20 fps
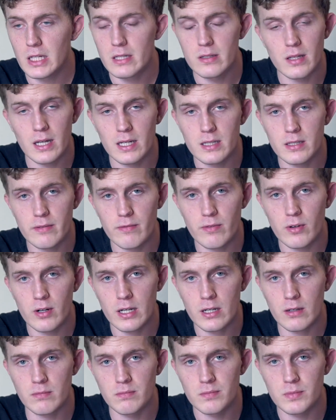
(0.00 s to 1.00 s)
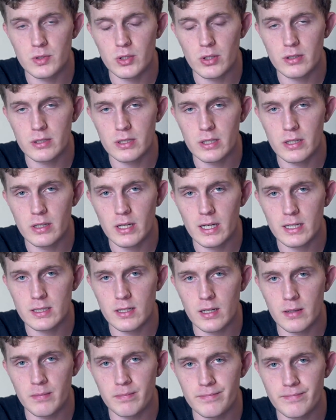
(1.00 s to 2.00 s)
that's it for now. So I'll see you next
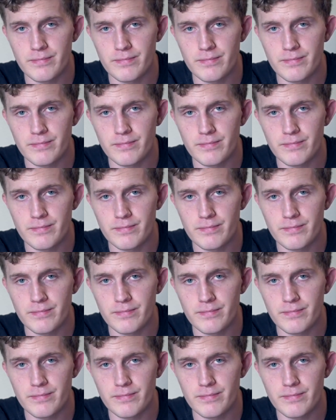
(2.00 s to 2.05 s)
time.